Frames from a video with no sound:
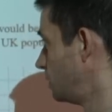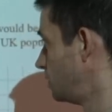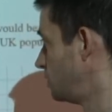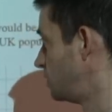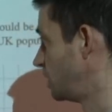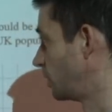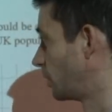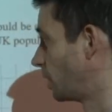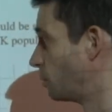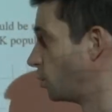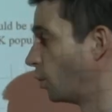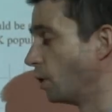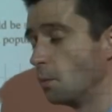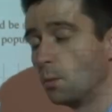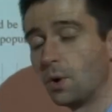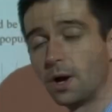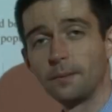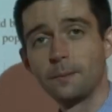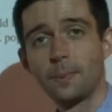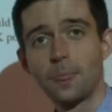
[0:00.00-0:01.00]

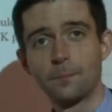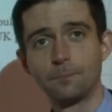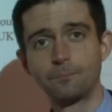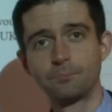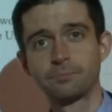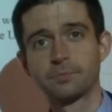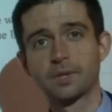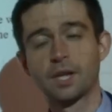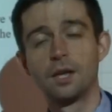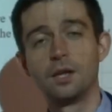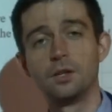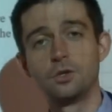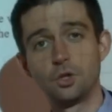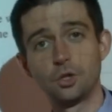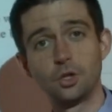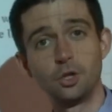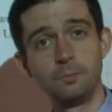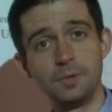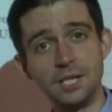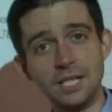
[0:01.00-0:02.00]
0.1. So
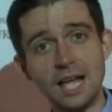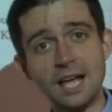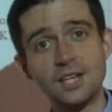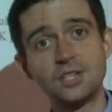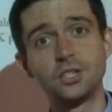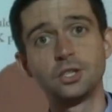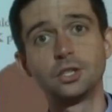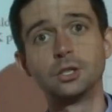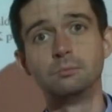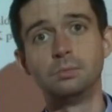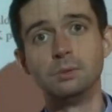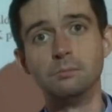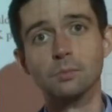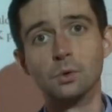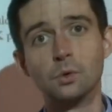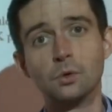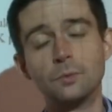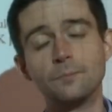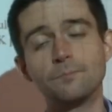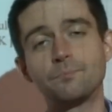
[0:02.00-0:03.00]
it could be less, it could be
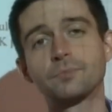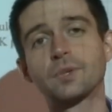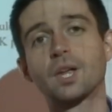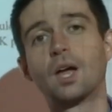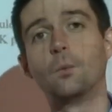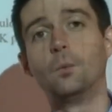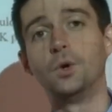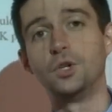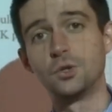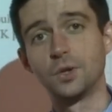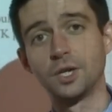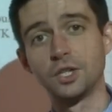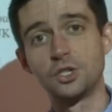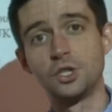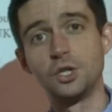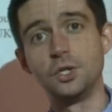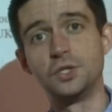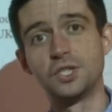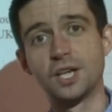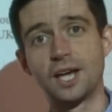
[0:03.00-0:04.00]
more. We're doing a
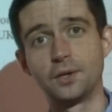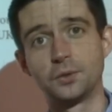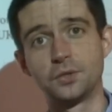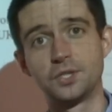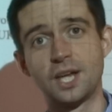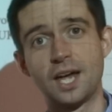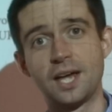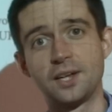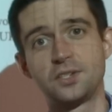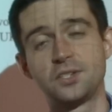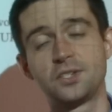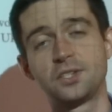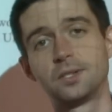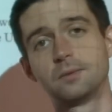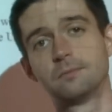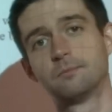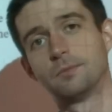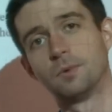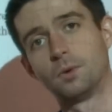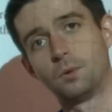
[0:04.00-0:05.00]
two-tailed test,
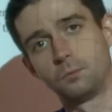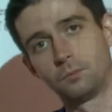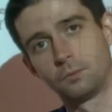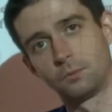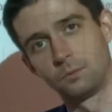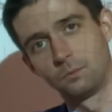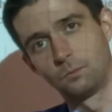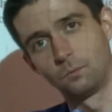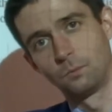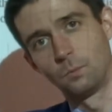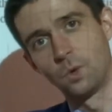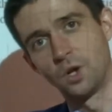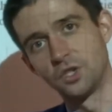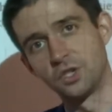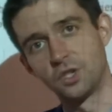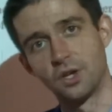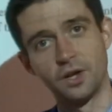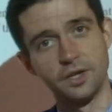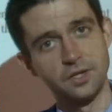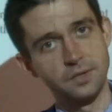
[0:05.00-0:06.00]
one
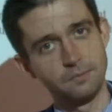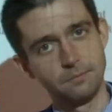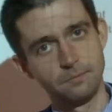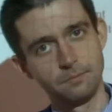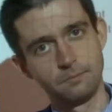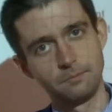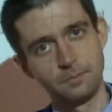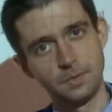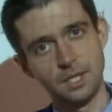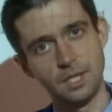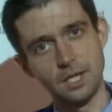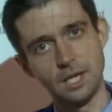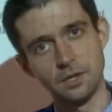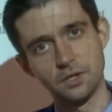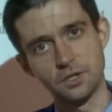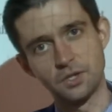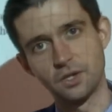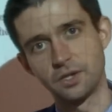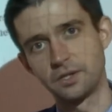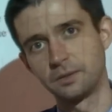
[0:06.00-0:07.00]
side, the
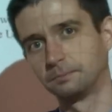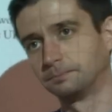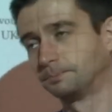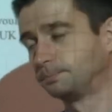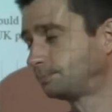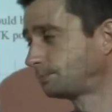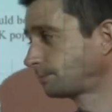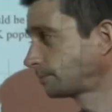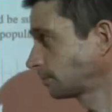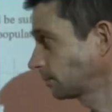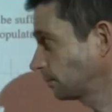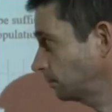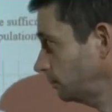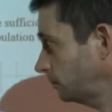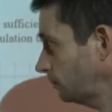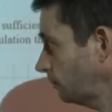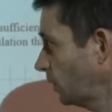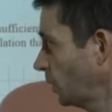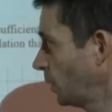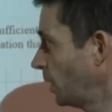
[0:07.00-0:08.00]
other side.
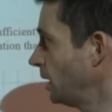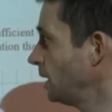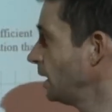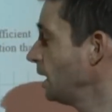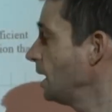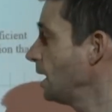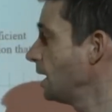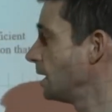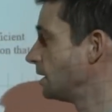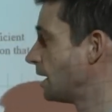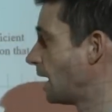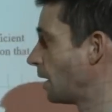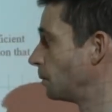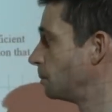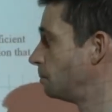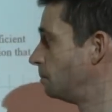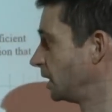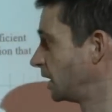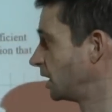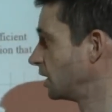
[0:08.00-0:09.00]
Now,
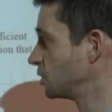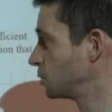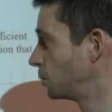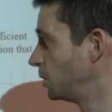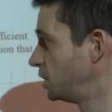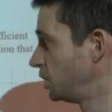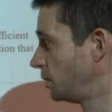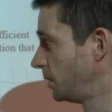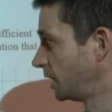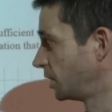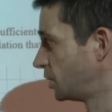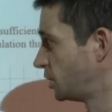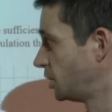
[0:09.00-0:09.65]
because we're doing a